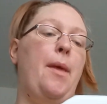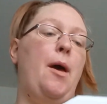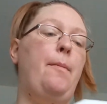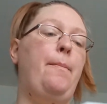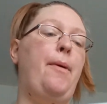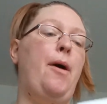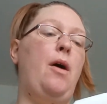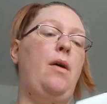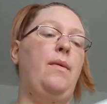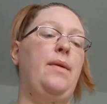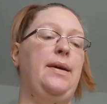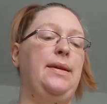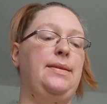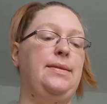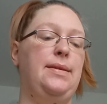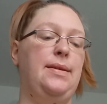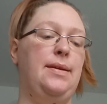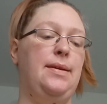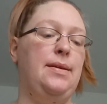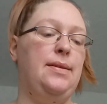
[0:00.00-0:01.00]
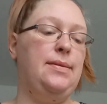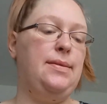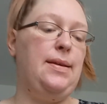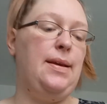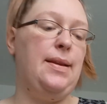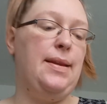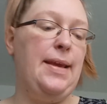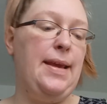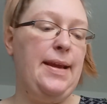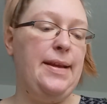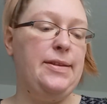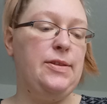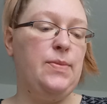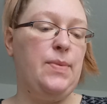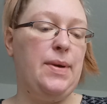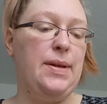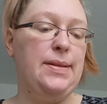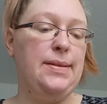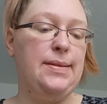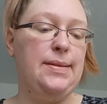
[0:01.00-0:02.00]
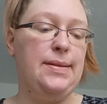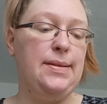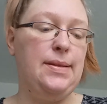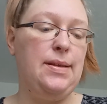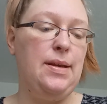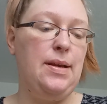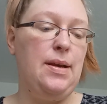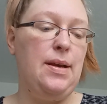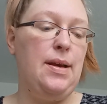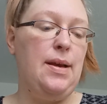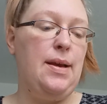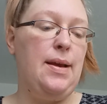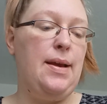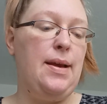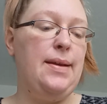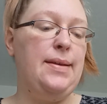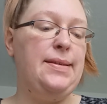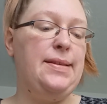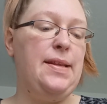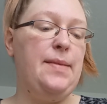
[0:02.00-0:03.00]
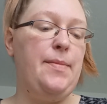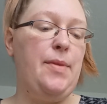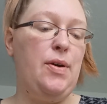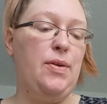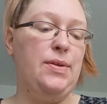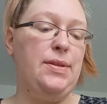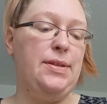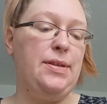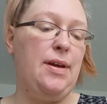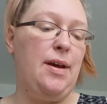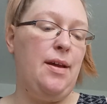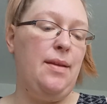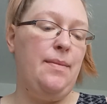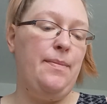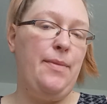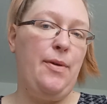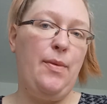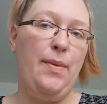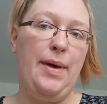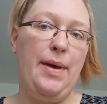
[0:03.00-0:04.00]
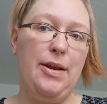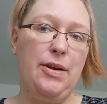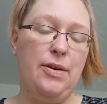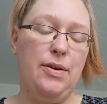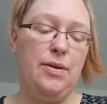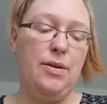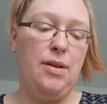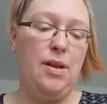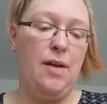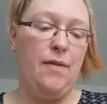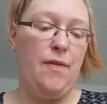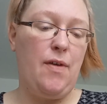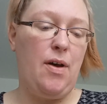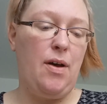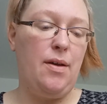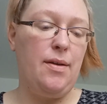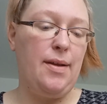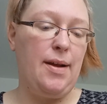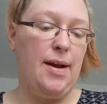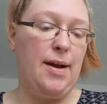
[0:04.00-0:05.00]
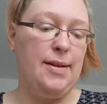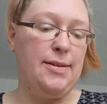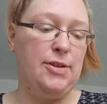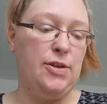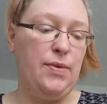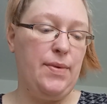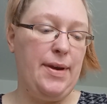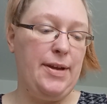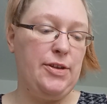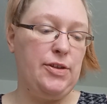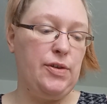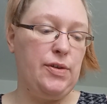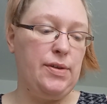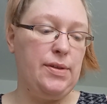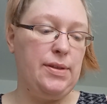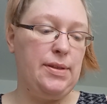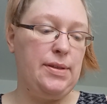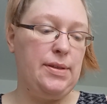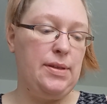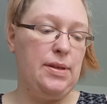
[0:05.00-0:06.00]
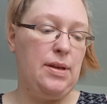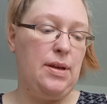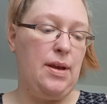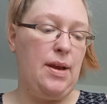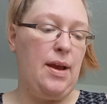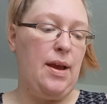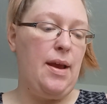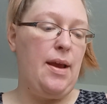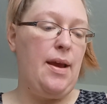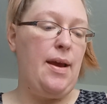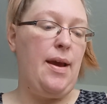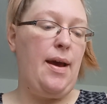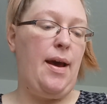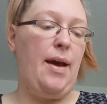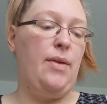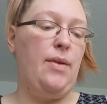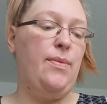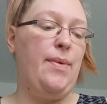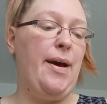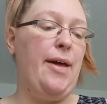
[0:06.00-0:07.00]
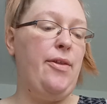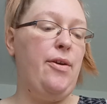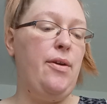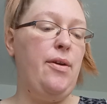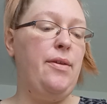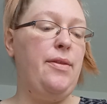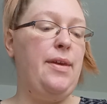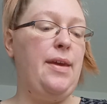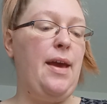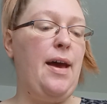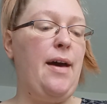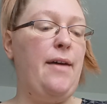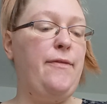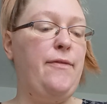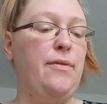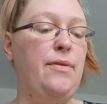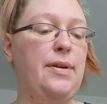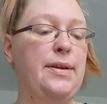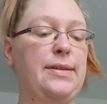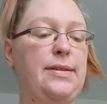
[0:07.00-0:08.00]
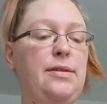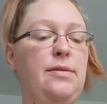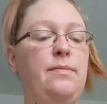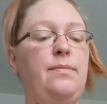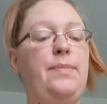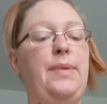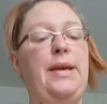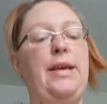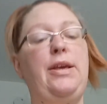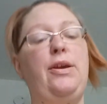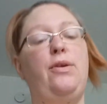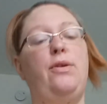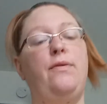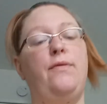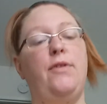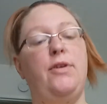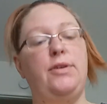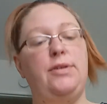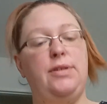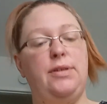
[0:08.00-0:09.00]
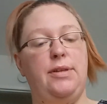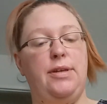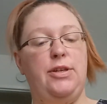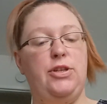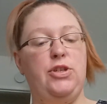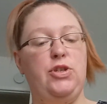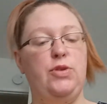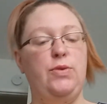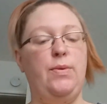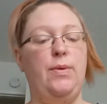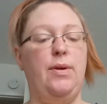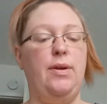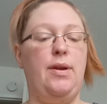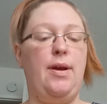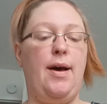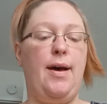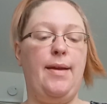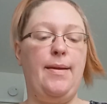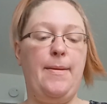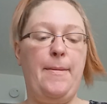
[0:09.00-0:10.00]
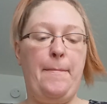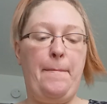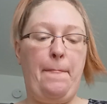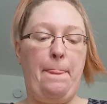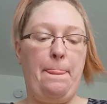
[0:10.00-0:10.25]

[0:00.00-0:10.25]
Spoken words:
"A poet," said Keats once, "is the most unpoetical of all God's creatures." And whether the aphorism be universally true or not,